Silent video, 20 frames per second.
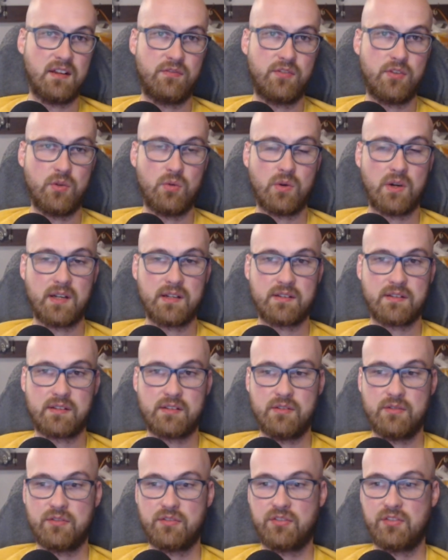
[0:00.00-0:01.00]
you want
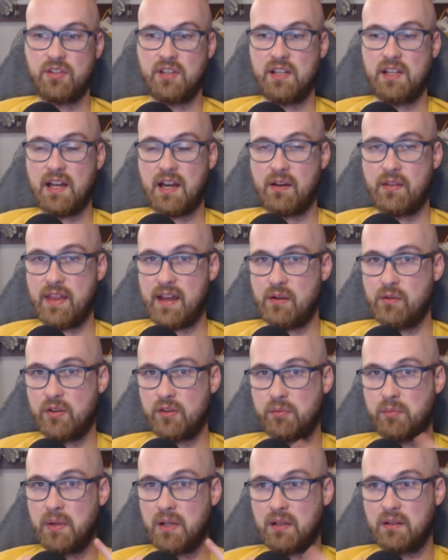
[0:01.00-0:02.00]
to see how that was
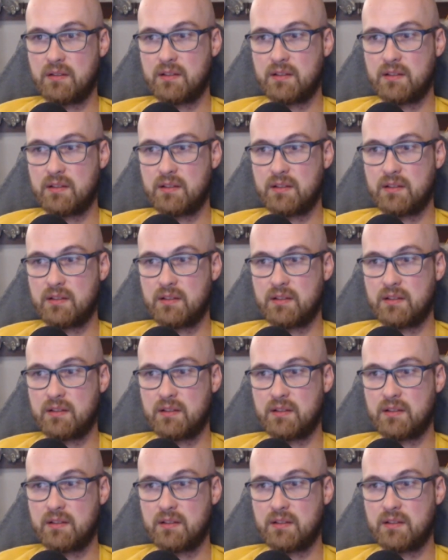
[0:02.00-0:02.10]
built,